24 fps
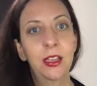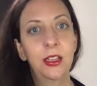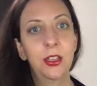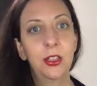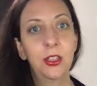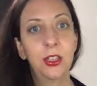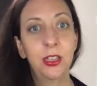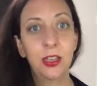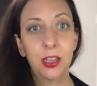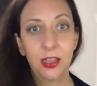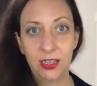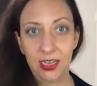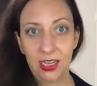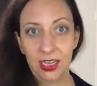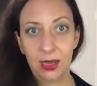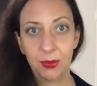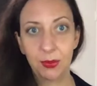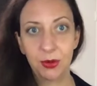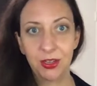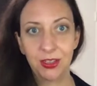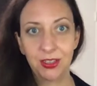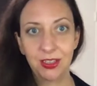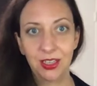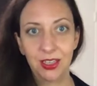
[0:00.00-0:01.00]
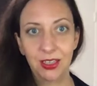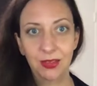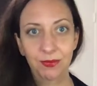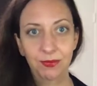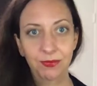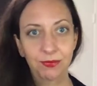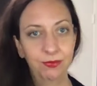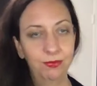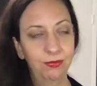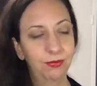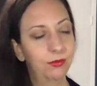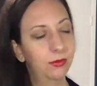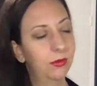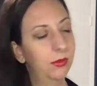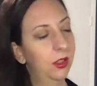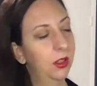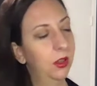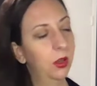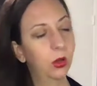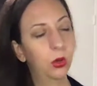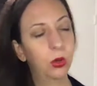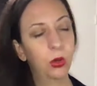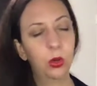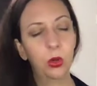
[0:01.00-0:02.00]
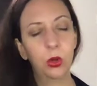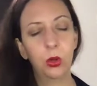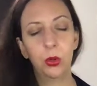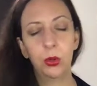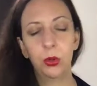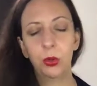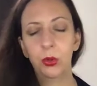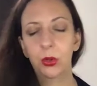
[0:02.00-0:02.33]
to not take it personally. Like, oh,